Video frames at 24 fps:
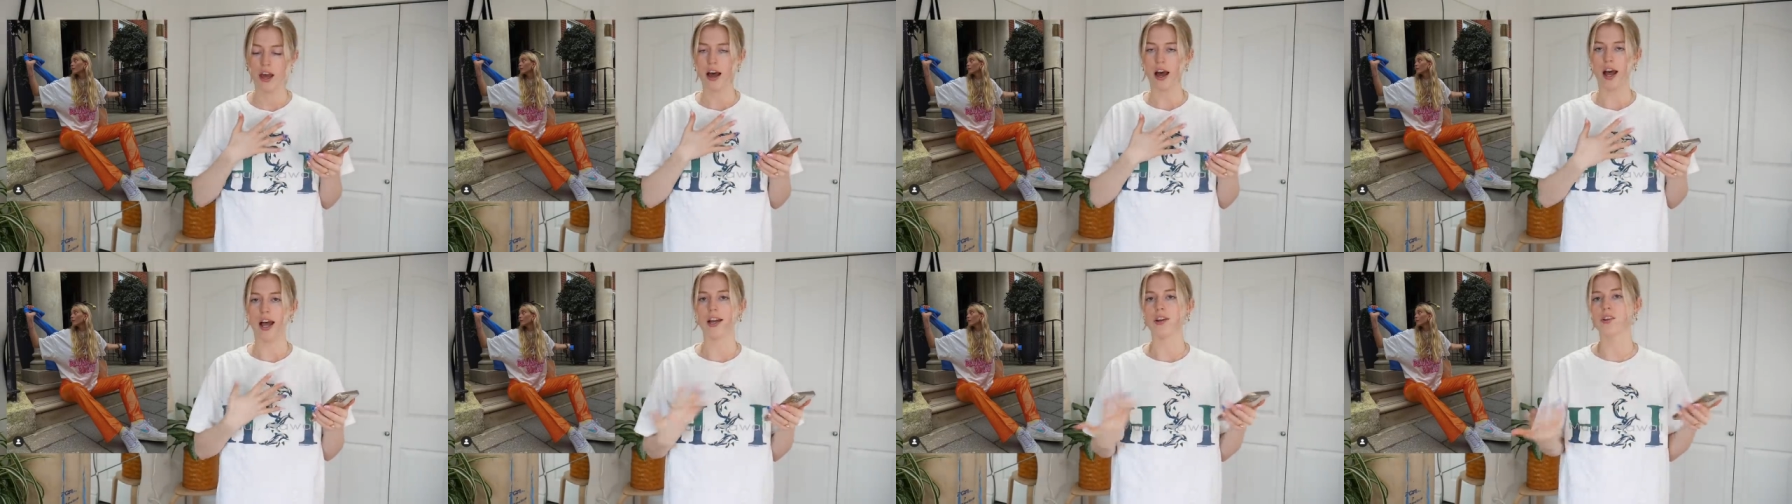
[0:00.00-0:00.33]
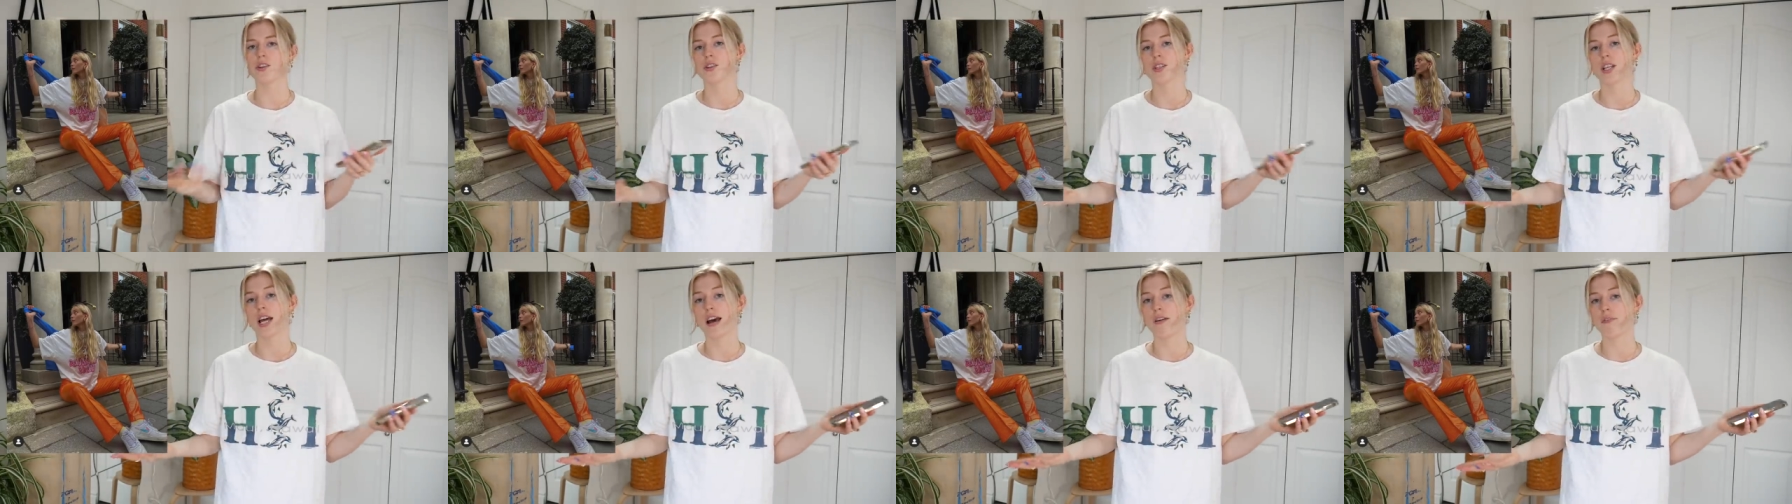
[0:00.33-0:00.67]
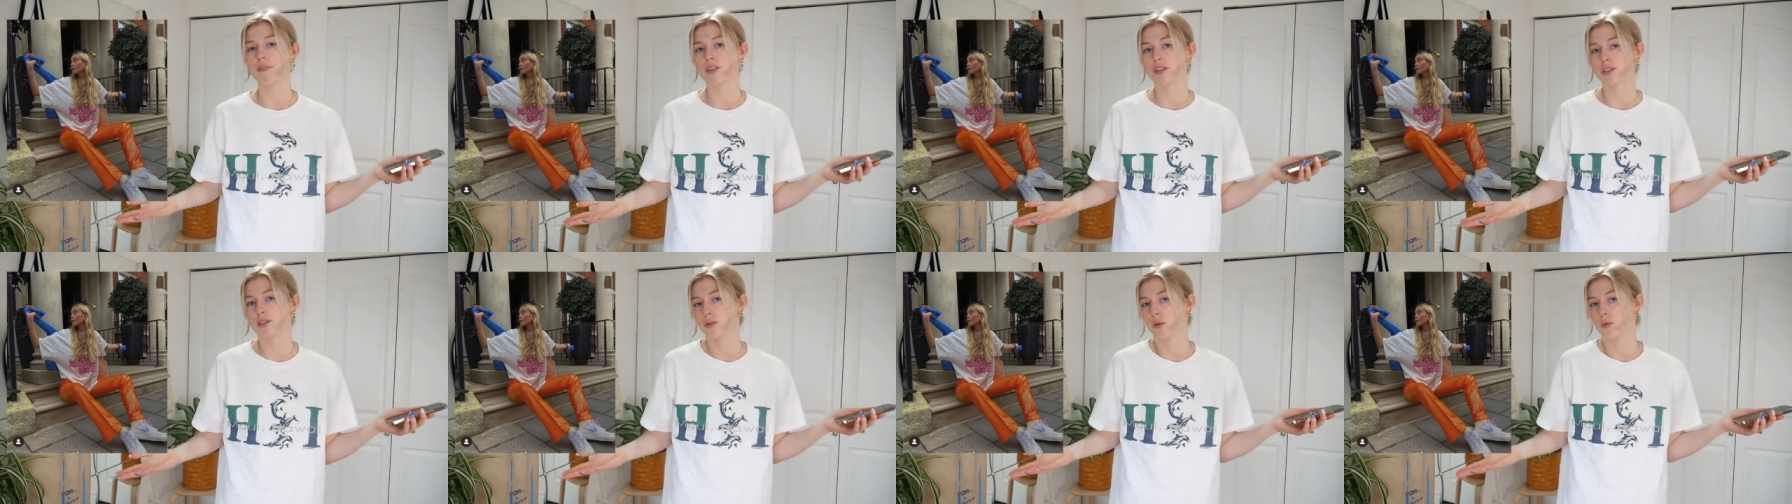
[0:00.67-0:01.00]
I just have
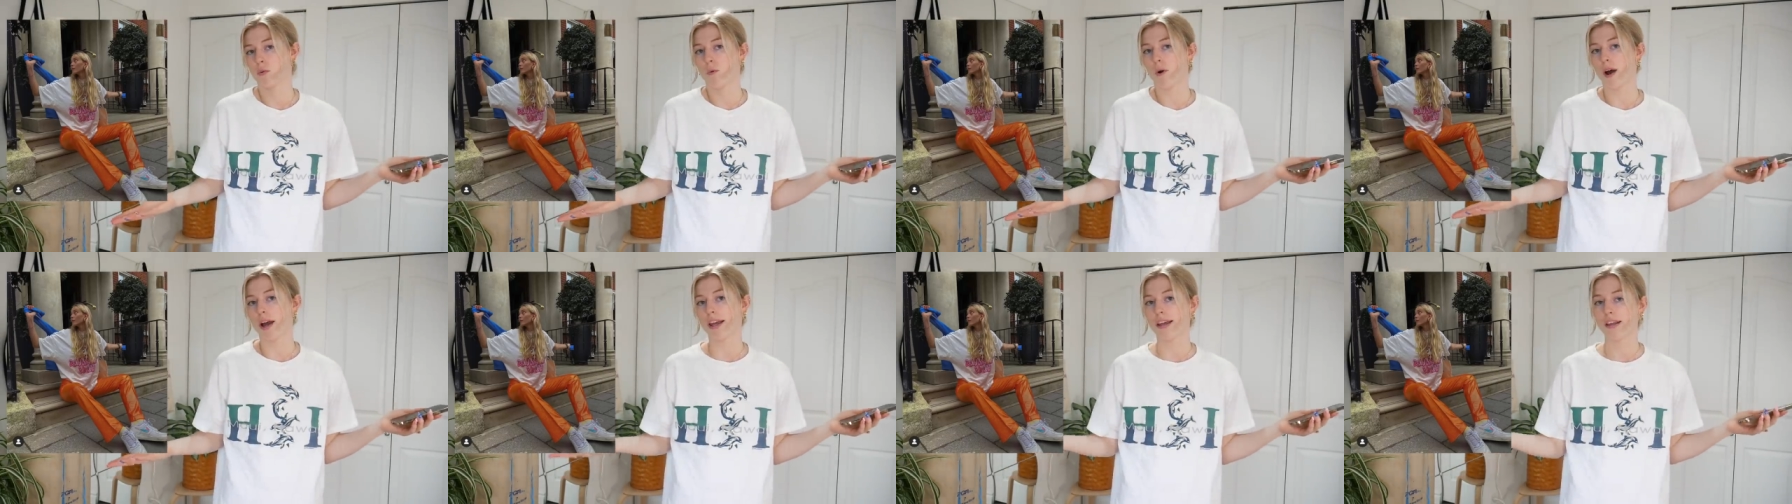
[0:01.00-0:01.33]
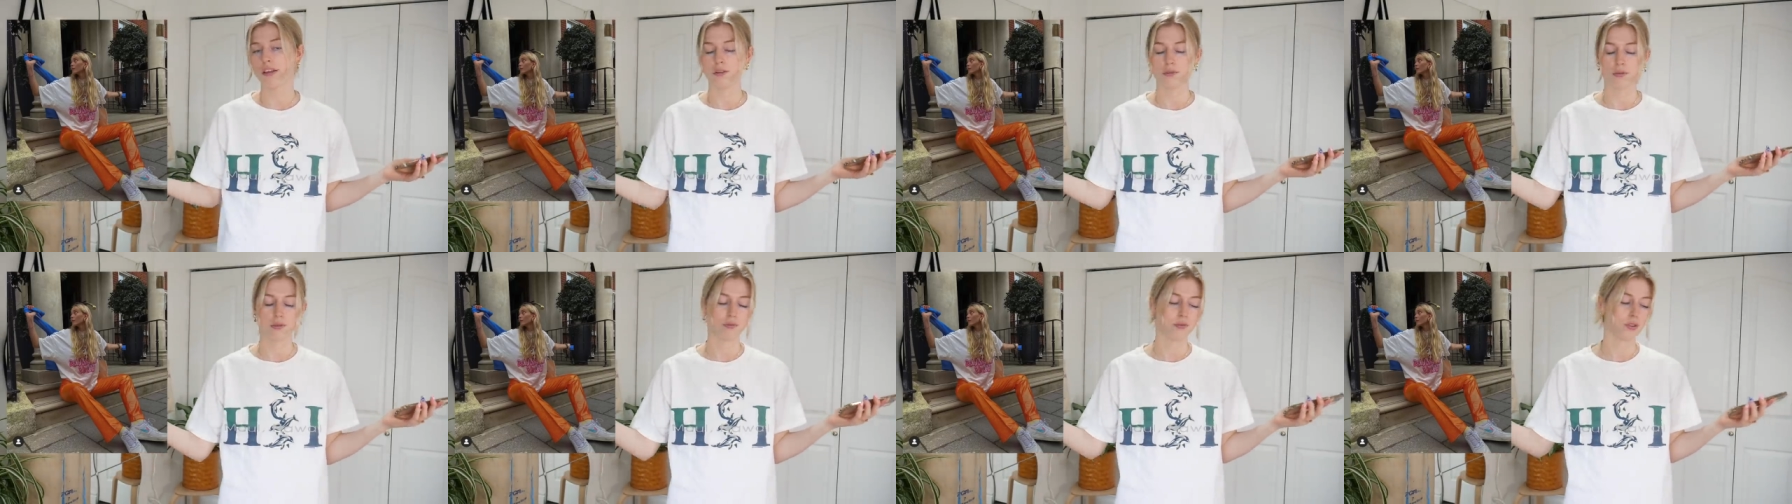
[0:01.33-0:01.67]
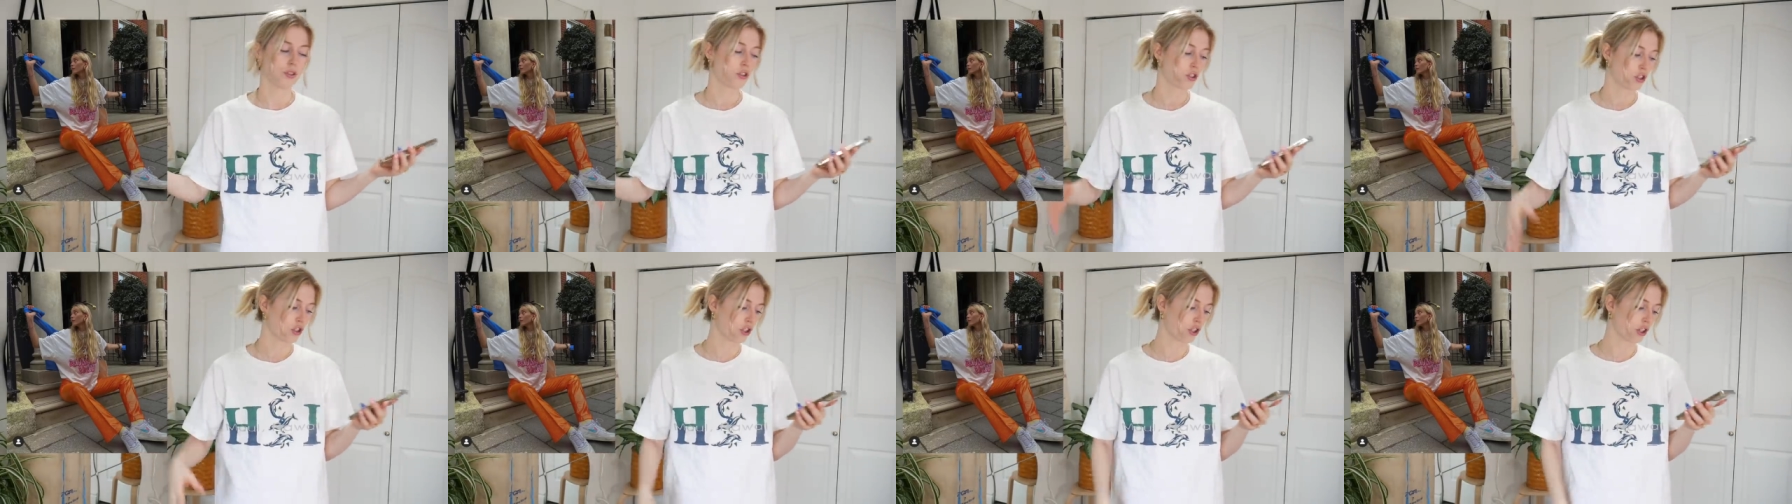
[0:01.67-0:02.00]
this Hawaii
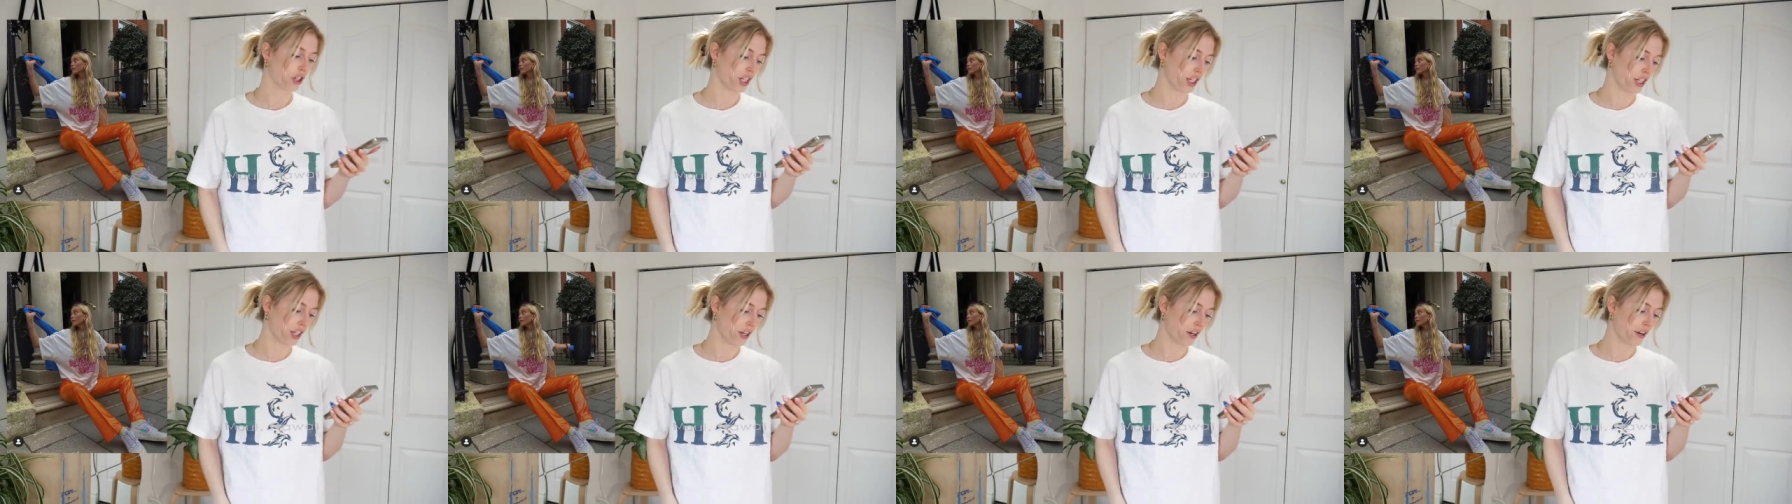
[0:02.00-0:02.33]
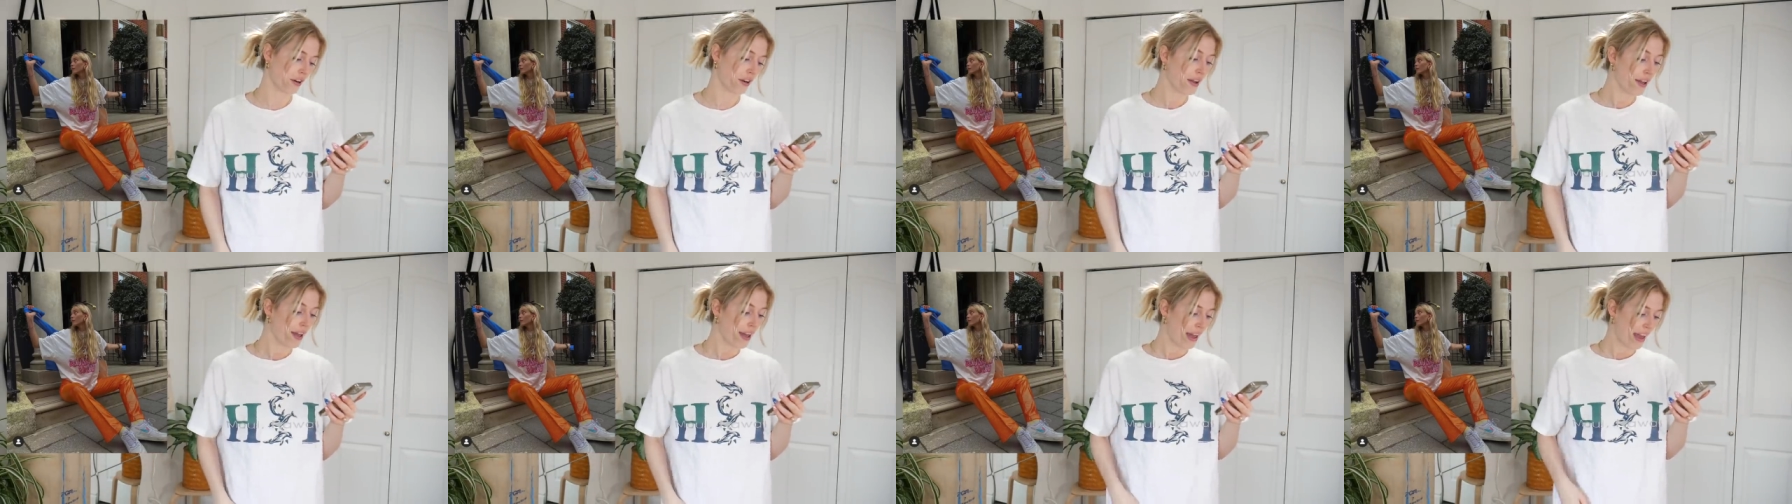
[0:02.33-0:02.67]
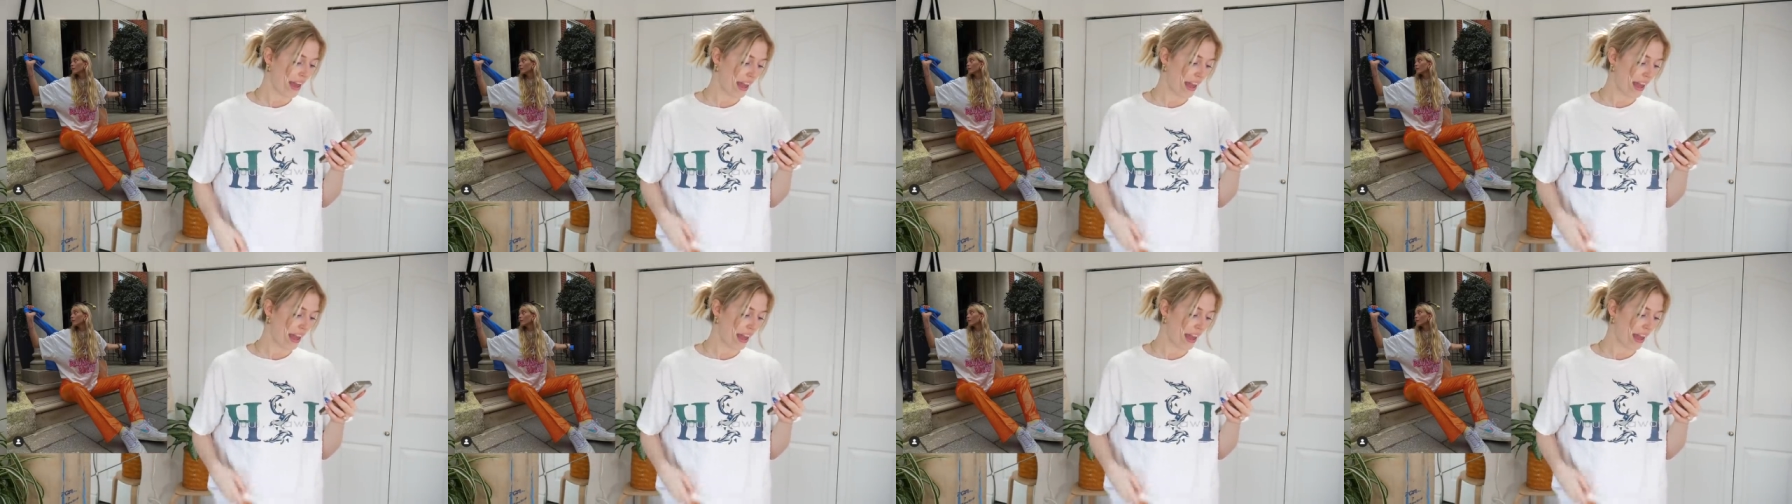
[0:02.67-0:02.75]
thrifted shirt here.